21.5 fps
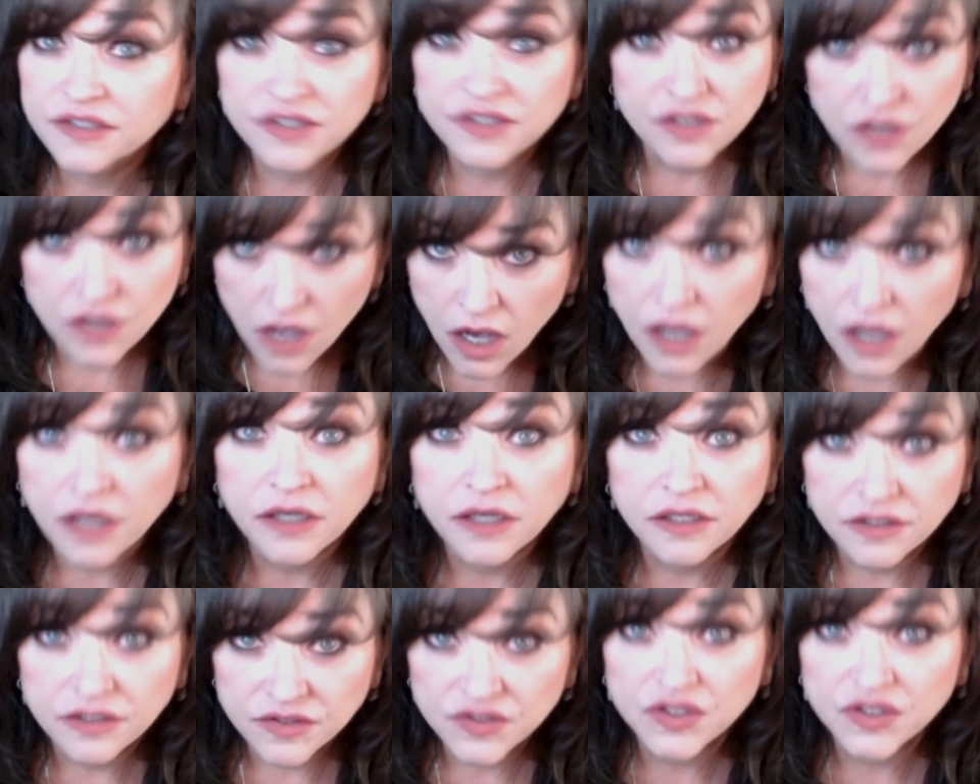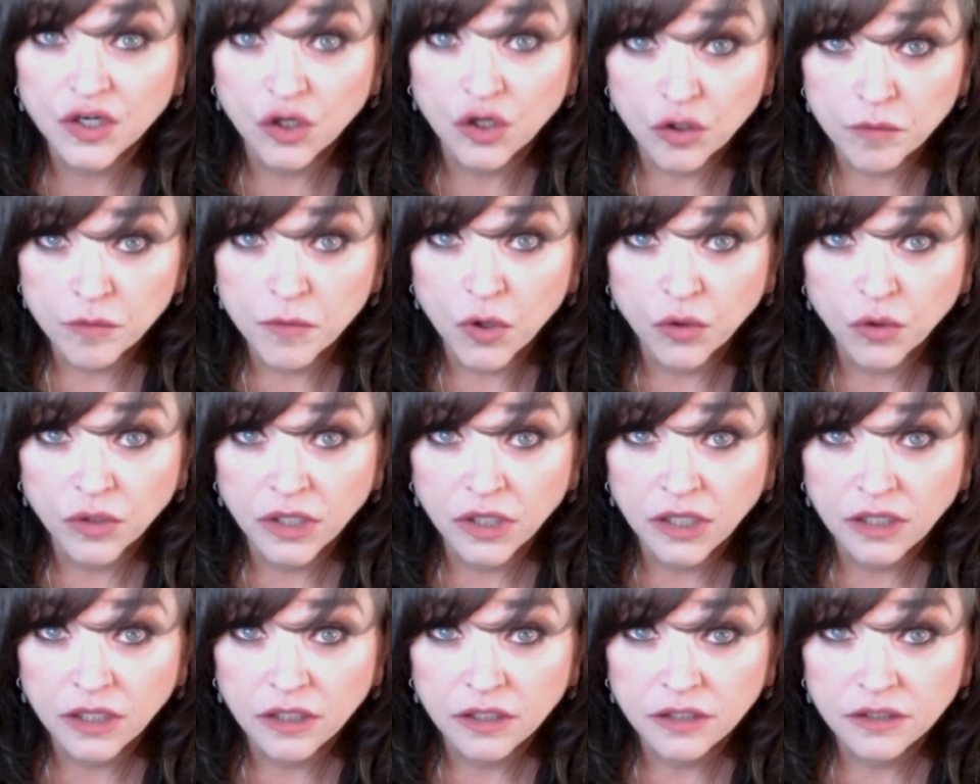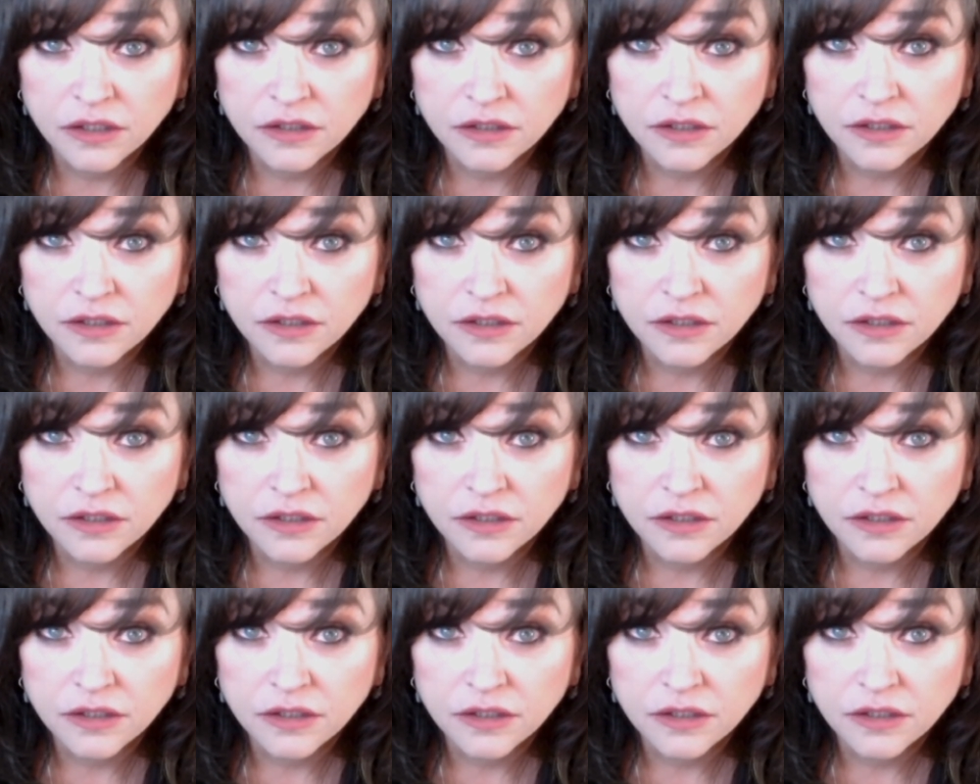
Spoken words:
It's not a ceremony.